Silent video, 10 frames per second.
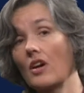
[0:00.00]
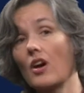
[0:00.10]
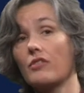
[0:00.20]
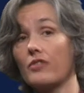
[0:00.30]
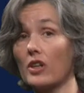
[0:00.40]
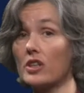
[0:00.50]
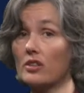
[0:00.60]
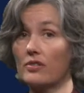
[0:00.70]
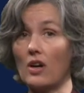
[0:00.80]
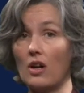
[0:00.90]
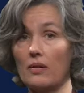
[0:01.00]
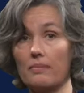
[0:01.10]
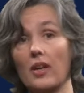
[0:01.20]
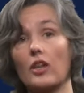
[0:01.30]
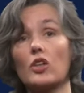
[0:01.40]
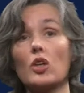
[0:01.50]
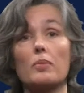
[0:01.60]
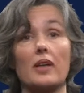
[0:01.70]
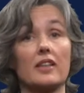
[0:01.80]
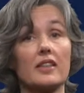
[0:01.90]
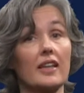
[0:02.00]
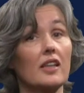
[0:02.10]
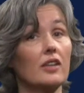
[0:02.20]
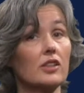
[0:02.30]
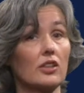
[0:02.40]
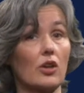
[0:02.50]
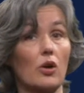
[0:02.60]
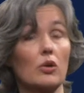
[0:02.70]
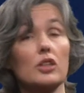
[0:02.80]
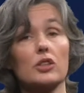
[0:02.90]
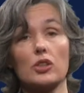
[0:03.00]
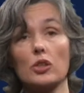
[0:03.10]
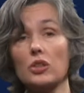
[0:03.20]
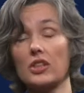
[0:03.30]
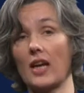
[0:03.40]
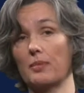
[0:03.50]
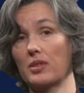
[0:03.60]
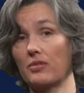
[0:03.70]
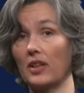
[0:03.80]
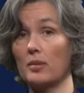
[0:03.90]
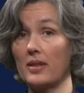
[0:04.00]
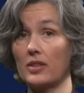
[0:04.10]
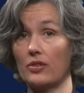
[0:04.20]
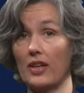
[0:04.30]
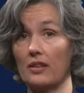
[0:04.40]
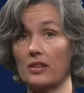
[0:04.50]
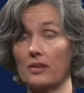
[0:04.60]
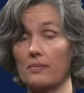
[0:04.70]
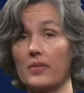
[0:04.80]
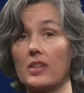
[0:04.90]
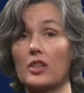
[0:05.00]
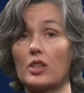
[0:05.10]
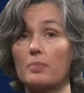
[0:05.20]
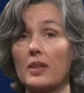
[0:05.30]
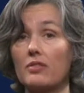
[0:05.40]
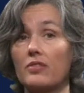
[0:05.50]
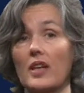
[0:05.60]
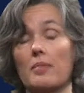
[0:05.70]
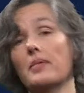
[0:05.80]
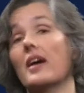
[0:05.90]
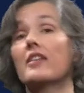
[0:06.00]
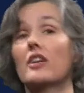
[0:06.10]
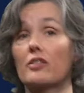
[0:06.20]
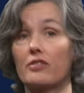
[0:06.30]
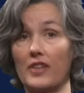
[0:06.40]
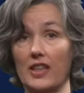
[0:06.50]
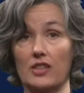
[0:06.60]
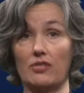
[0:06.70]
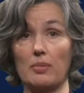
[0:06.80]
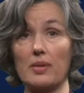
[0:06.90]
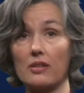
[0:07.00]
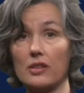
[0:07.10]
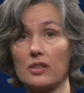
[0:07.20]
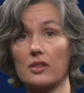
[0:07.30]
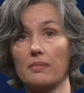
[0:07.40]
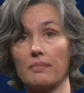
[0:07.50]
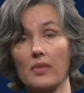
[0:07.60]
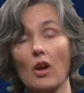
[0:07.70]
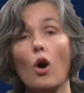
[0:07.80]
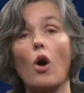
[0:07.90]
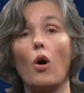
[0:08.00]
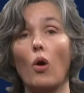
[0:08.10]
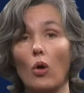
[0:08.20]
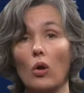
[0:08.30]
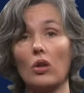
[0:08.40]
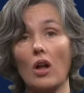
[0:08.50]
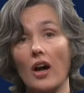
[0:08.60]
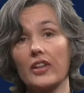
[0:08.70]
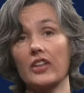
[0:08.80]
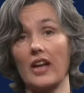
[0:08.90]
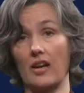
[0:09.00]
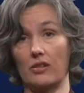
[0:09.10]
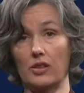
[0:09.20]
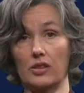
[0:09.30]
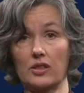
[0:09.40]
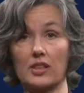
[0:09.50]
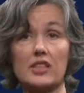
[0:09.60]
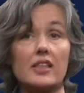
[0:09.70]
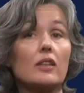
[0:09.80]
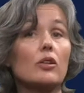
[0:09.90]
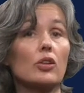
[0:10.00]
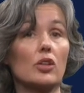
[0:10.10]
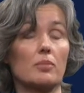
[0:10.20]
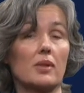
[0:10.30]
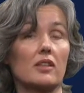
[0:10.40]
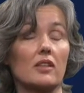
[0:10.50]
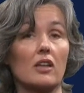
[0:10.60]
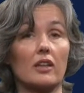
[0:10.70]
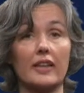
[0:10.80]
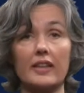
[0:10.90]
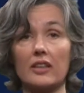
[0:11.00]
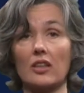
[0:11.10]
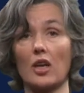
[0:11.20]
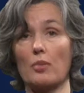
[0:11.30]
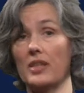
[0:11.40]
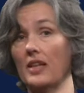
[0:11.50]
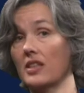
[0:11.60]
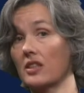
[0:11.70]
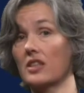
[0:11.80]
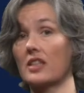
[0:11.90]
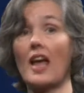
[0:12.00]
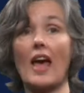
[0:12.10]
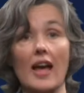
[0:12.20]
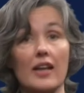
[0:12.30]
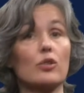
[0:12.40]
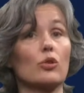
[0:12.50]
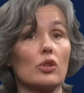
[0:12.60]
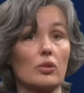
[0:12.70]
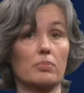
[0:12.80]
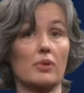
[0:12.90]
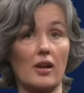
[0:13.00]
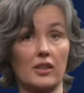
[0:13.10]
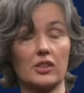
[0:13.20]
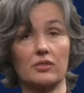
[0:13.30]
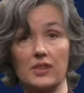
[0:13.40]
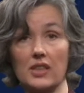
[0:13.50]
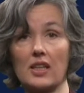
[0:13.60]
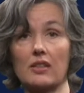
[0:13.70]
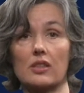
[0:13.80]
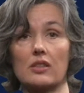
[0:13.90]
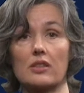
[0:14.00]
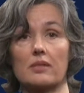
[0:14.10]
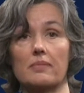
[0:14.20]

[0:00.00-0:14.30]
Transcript: First of all, a qubit can undergo two types of elementary error. There is bit flip and there are phase flip errors. All other errors on a single qubit are linear combinations and or products of these errors.